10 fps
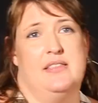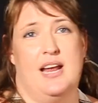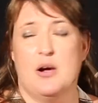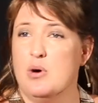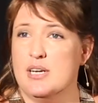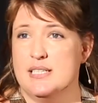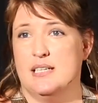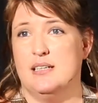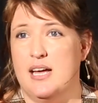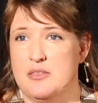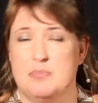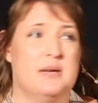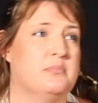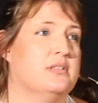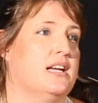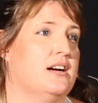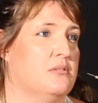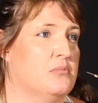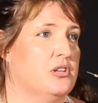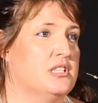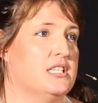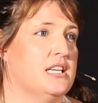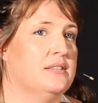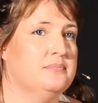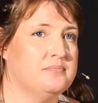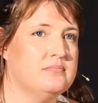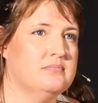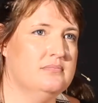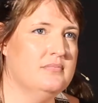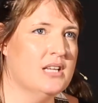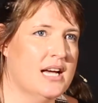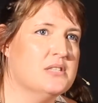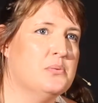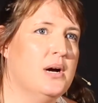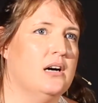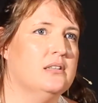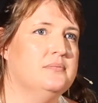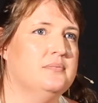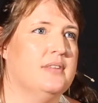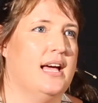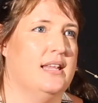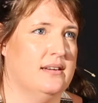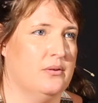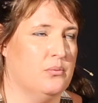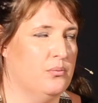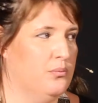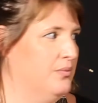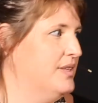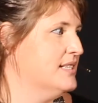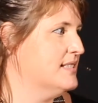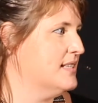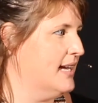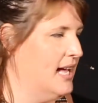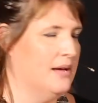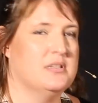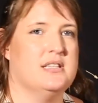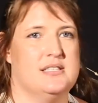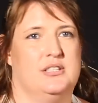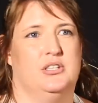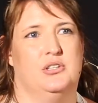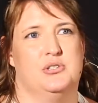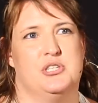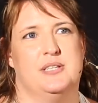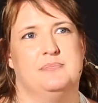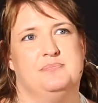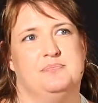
that I want to tell other people in our community as well? And I came to this conclusion,